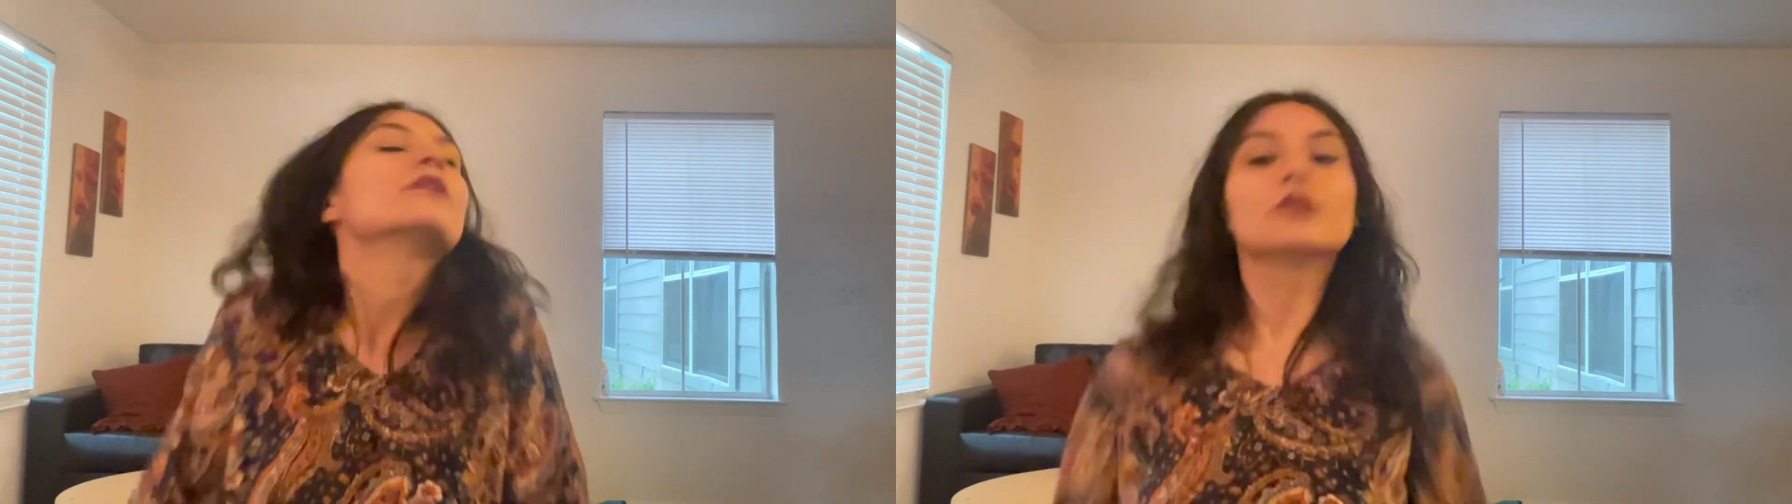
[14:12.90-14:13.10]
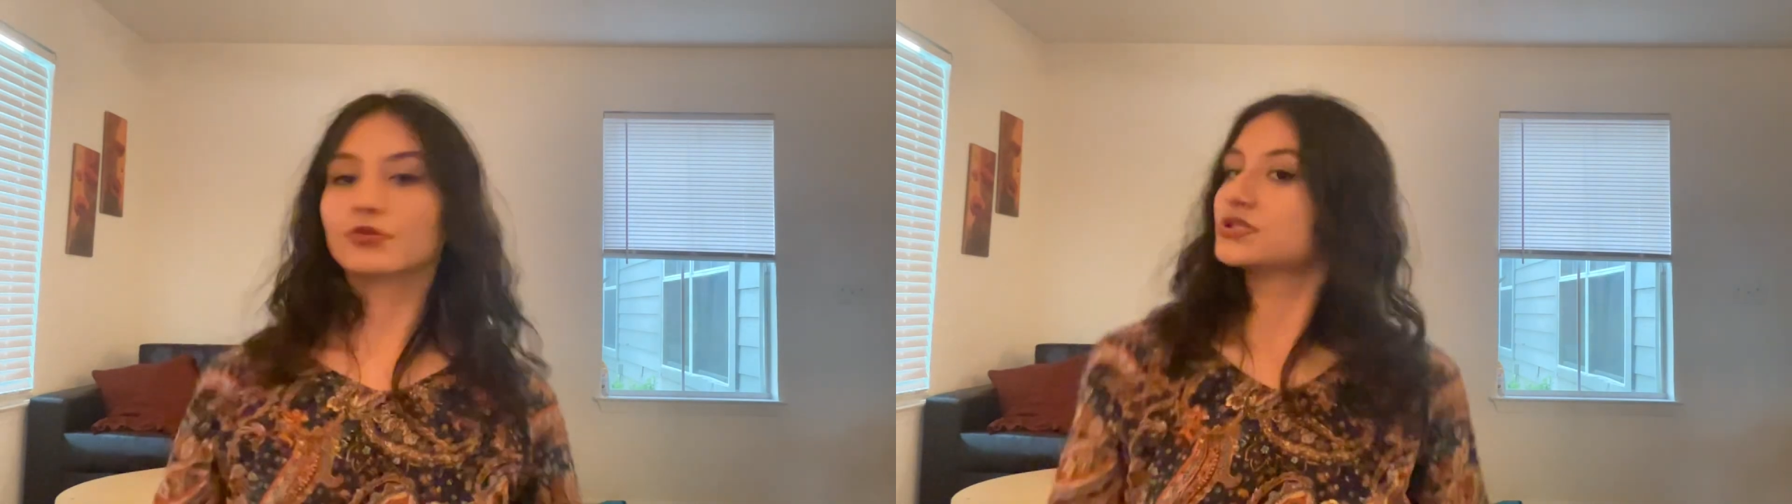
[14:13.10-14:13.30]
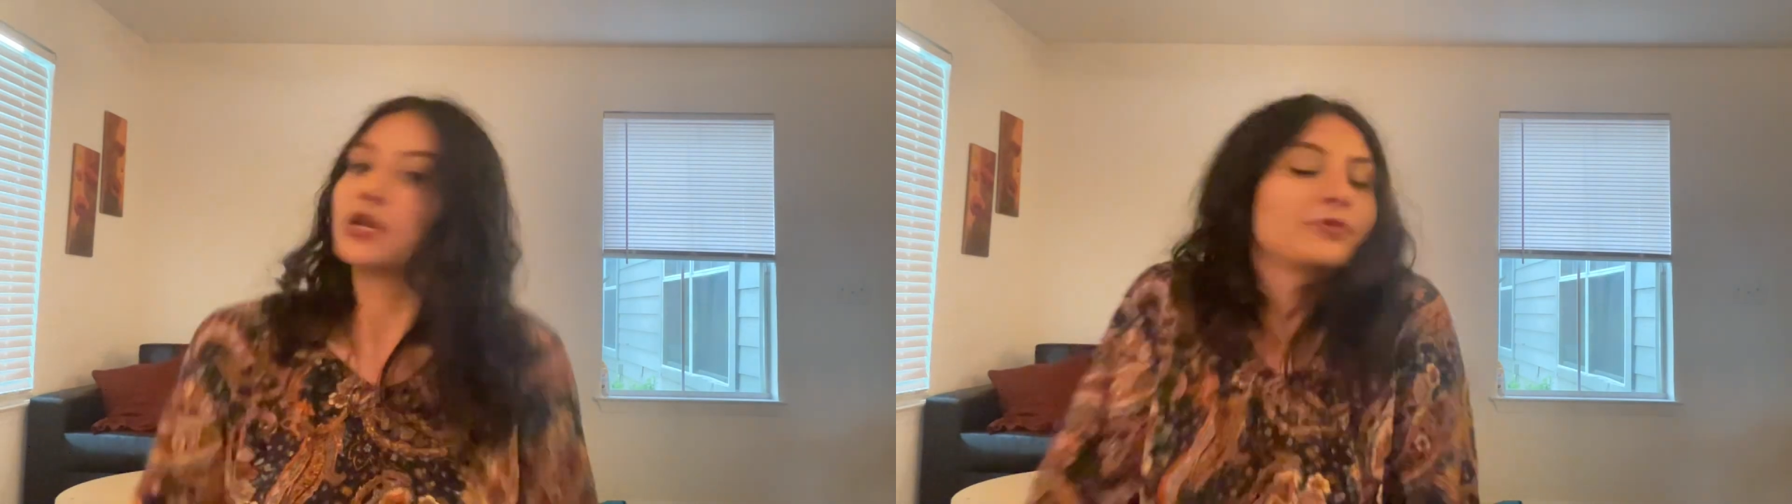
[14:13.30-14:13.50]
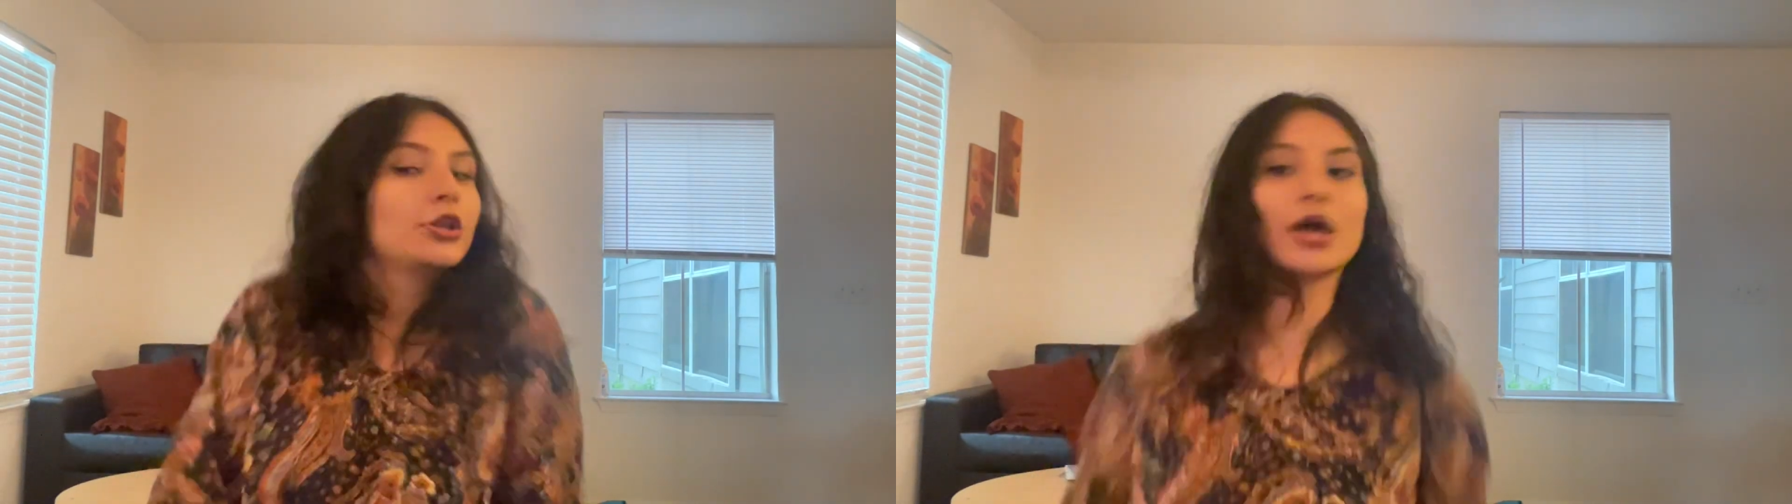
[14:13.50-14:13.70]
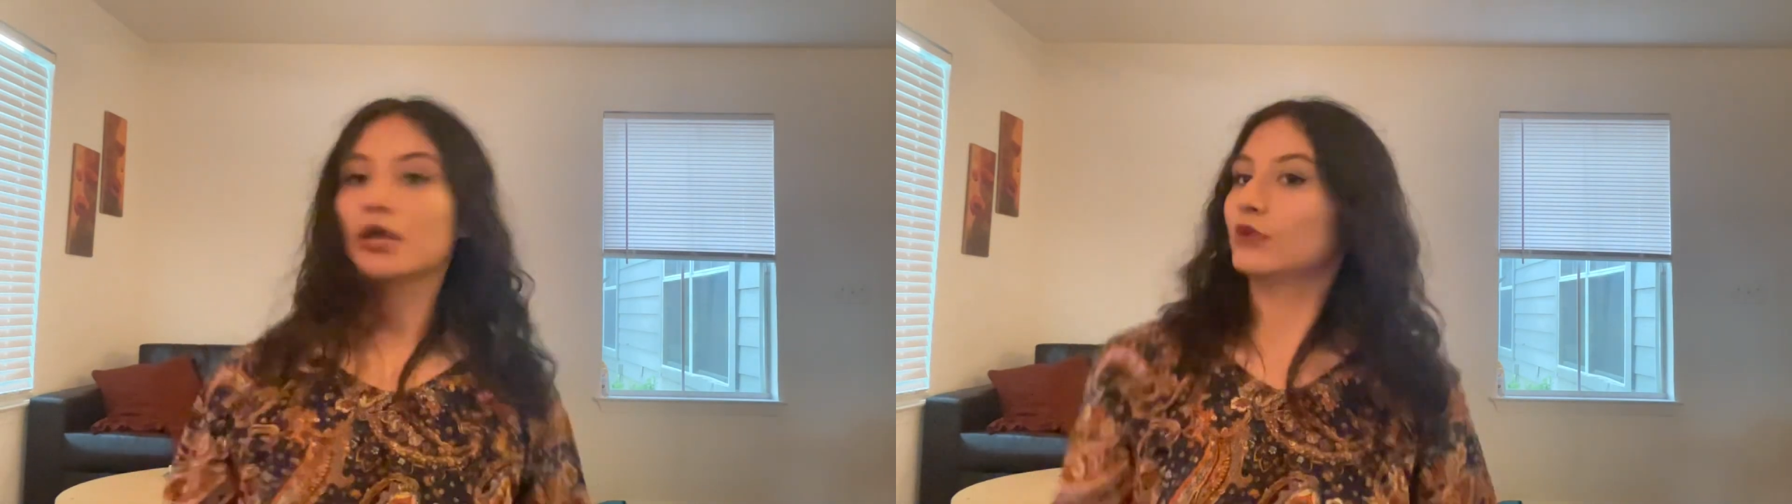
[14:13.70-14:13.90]
loosen up the
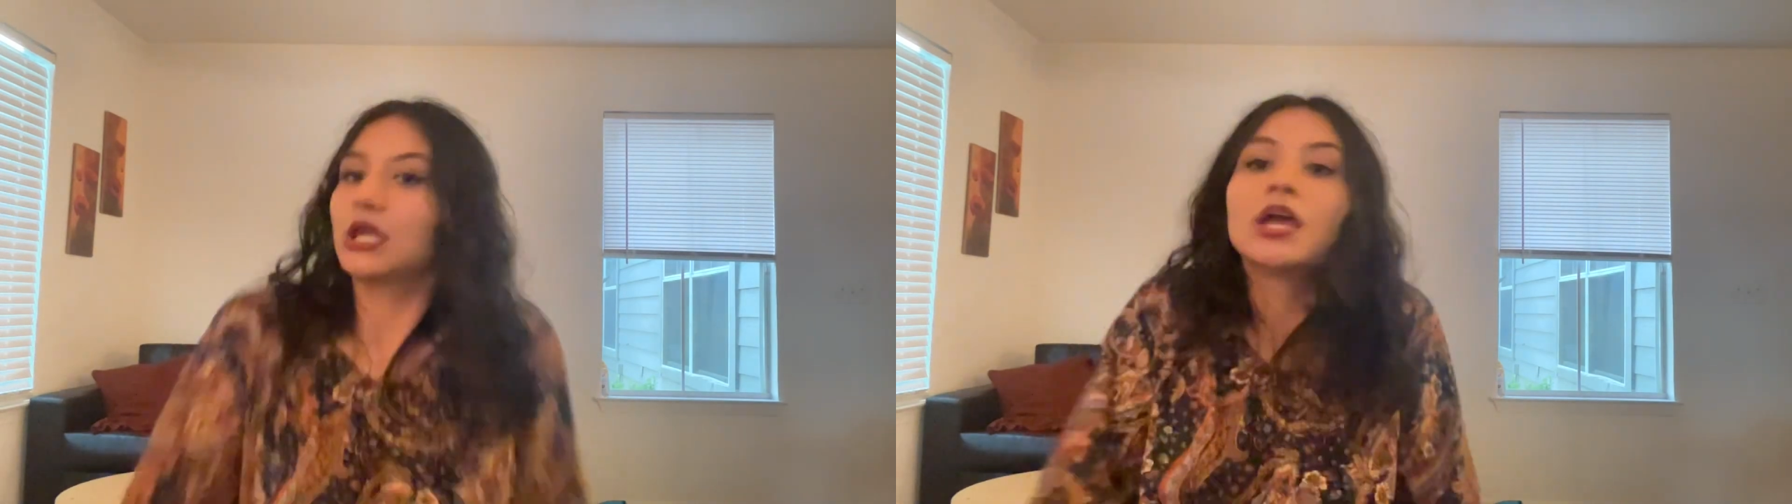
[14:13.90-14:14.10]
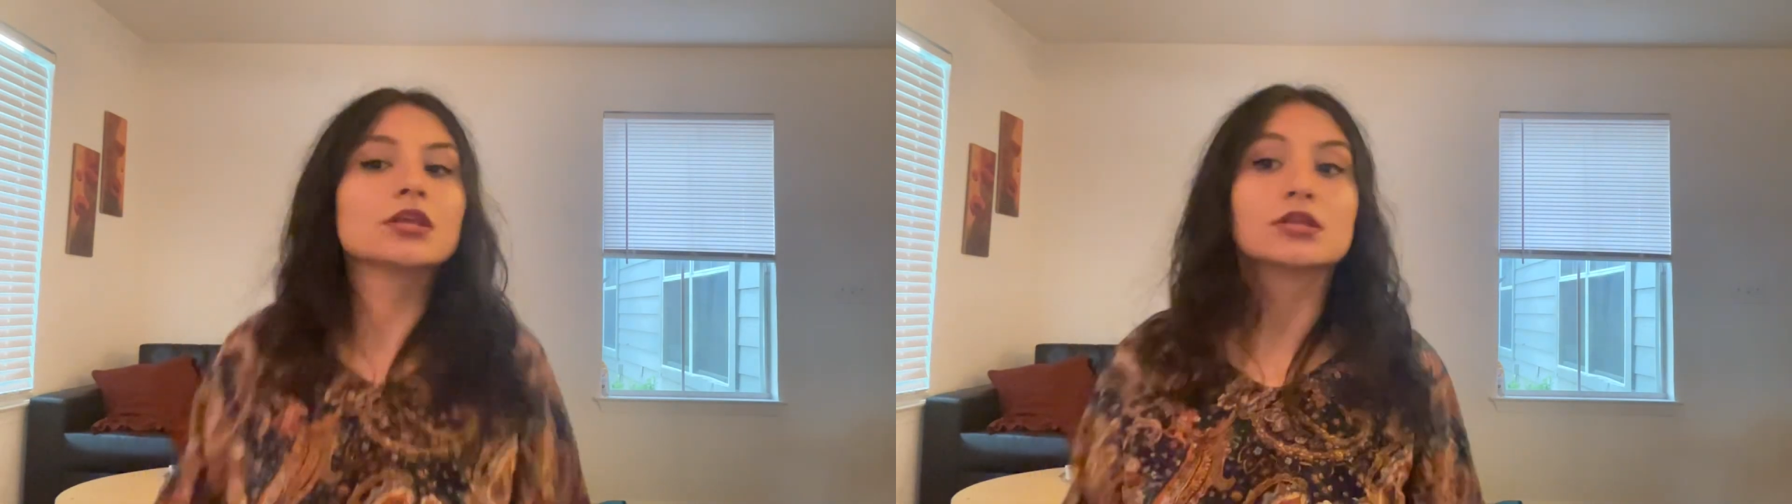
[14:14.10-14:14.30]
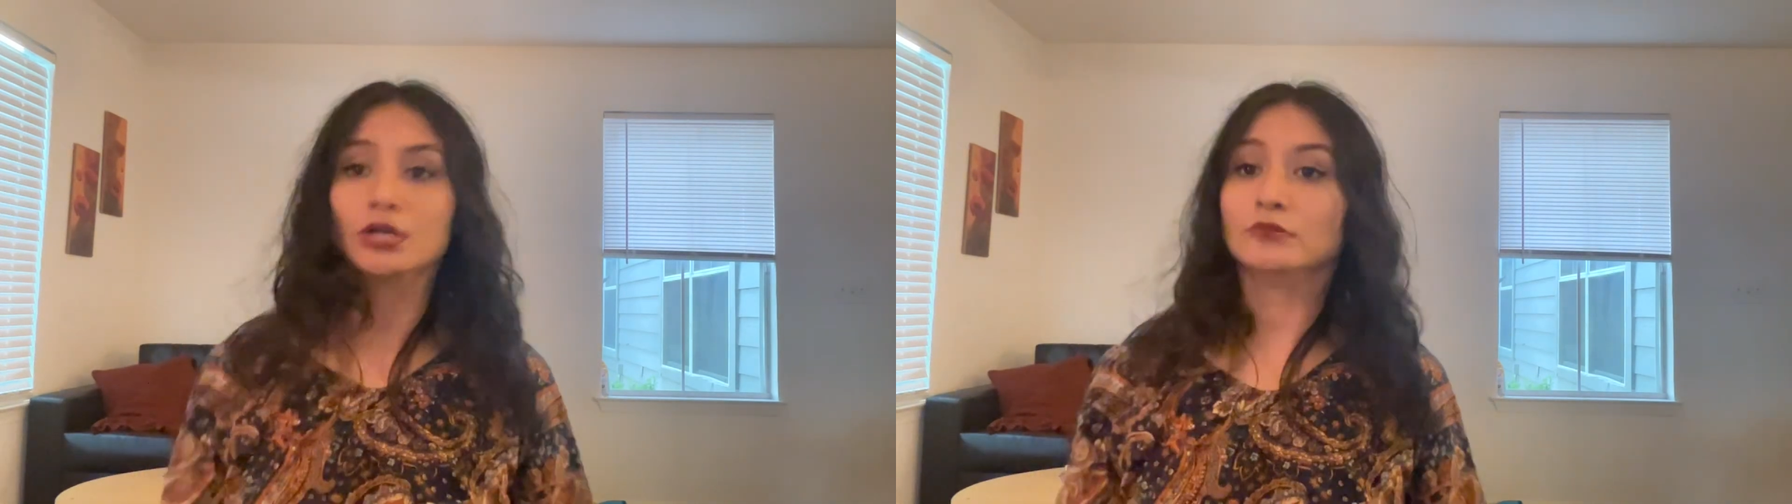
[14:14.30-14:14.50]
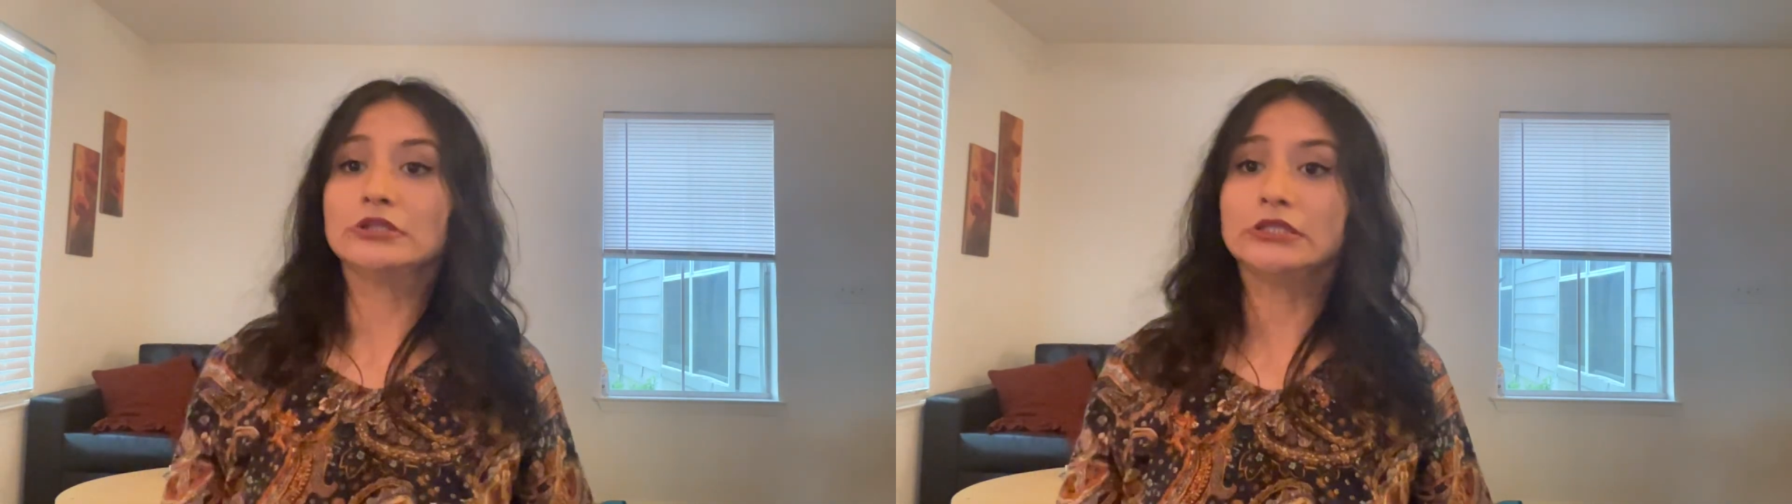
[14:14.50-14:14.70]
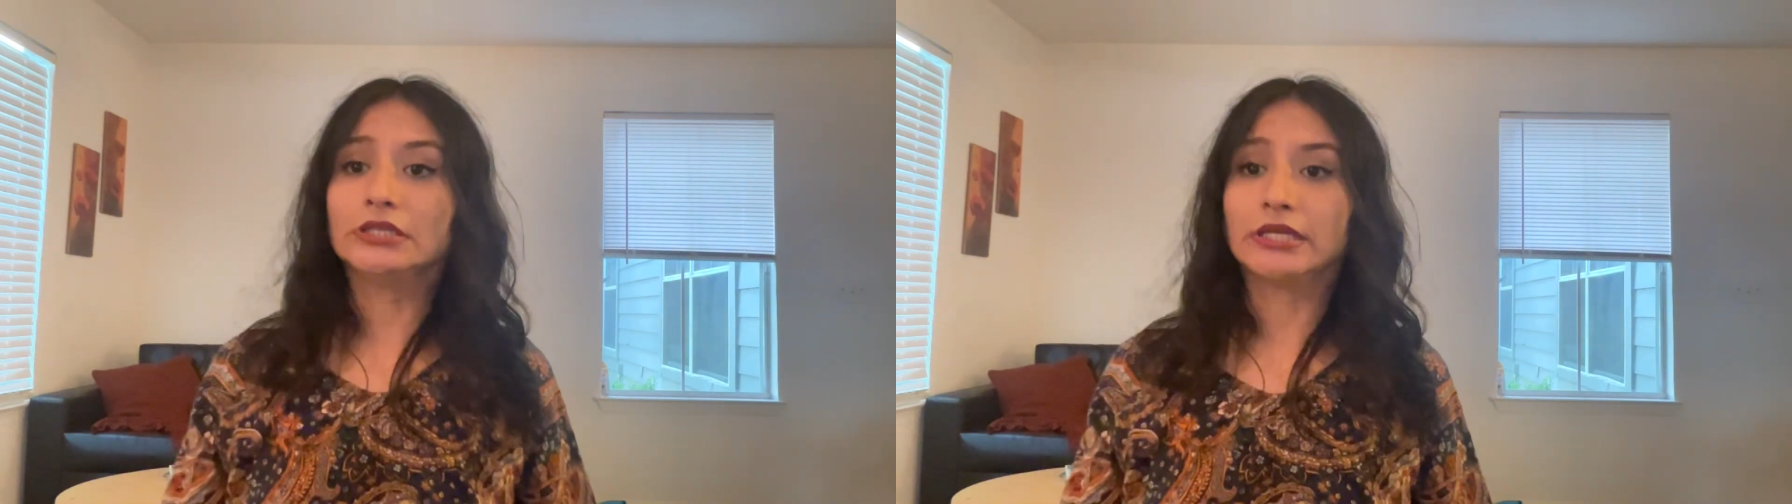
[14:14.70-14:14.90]
neck. We
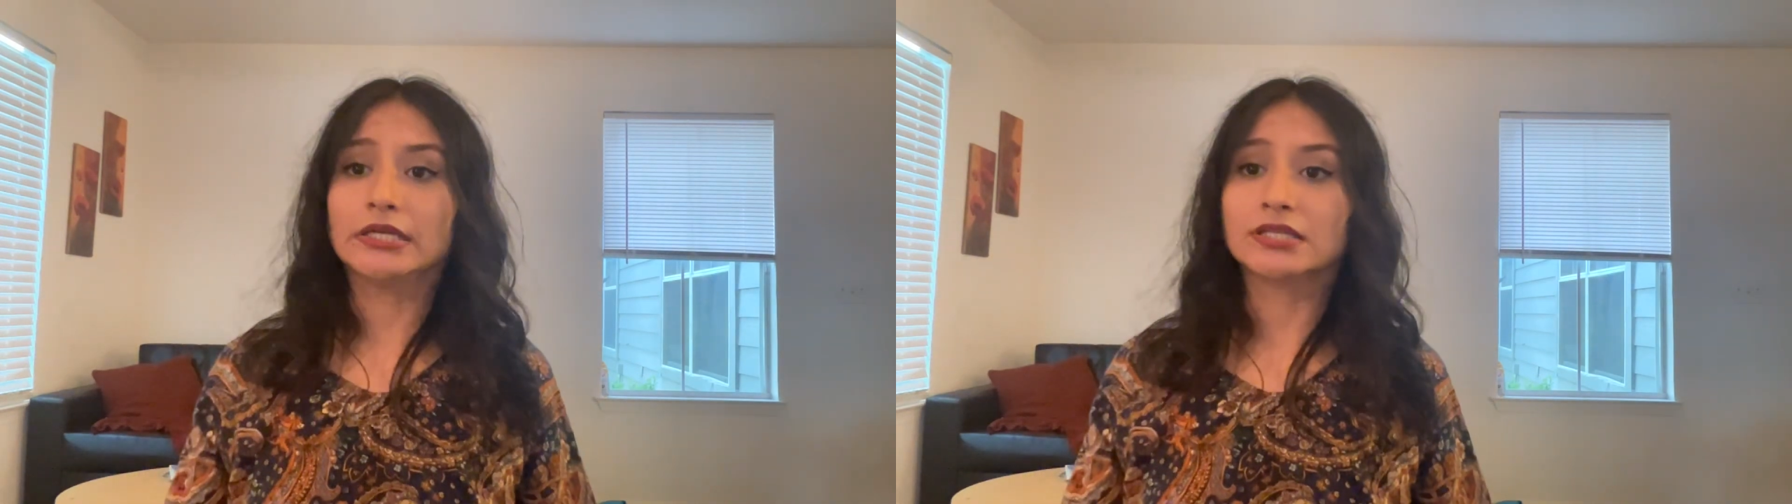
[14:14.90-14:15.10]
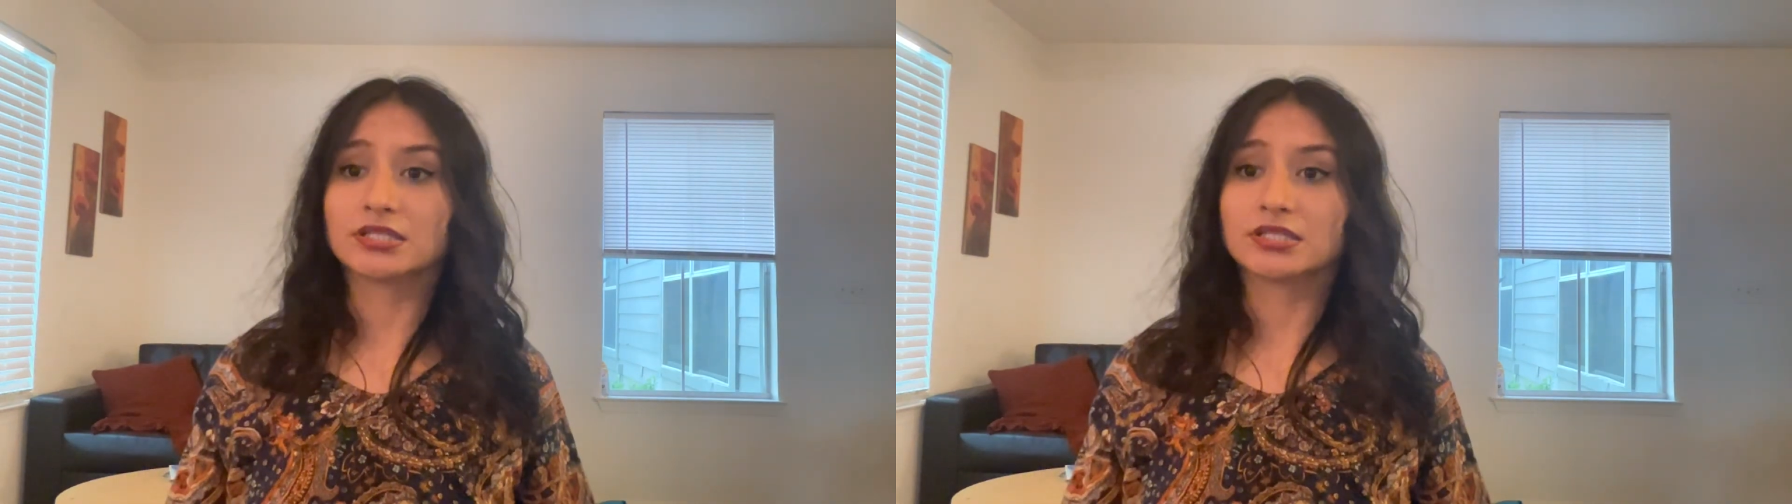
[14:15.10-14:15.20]
can't